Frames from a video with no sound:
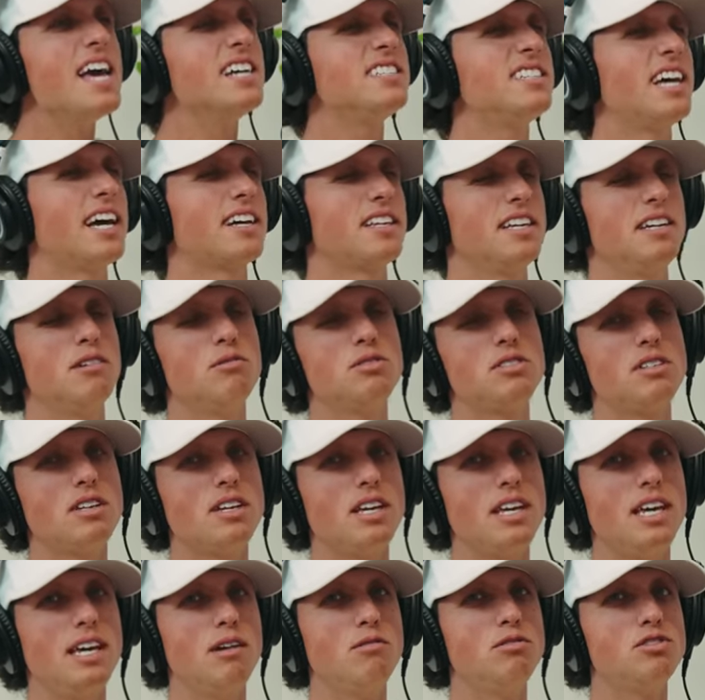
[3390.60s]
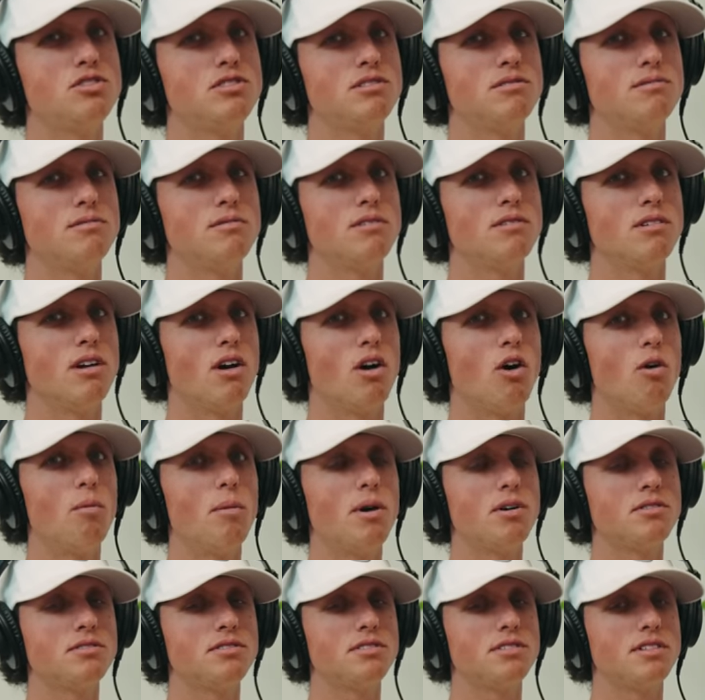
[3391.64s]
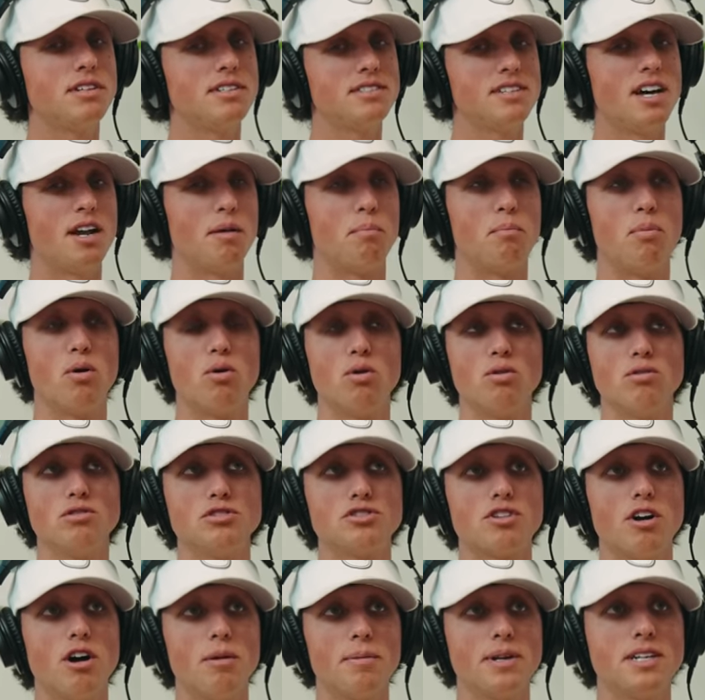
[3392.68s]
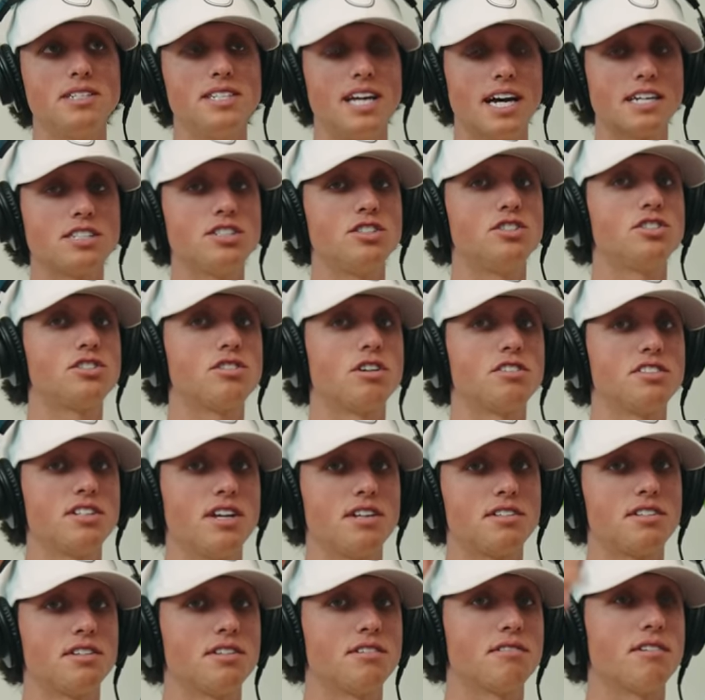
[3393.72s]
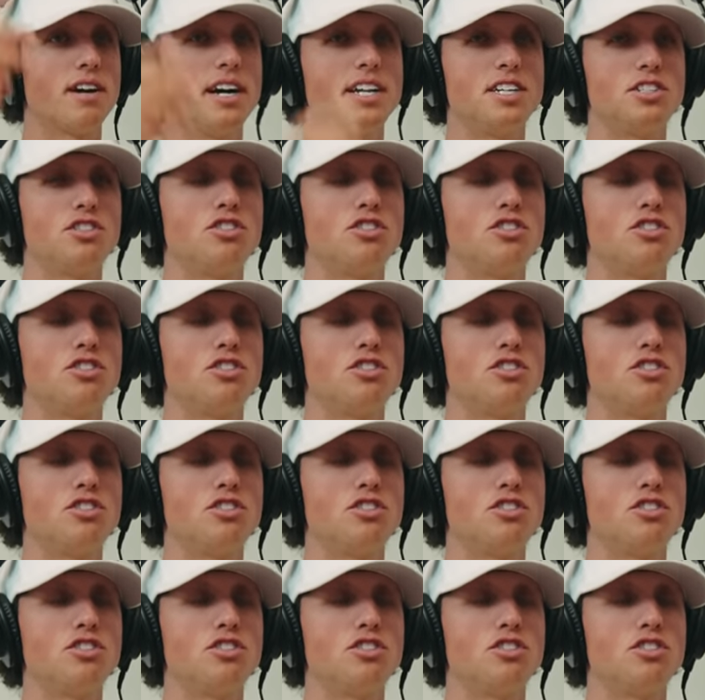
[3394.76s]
Exactly. It was it was almost it's not a pull draw because he actually starts out to the right.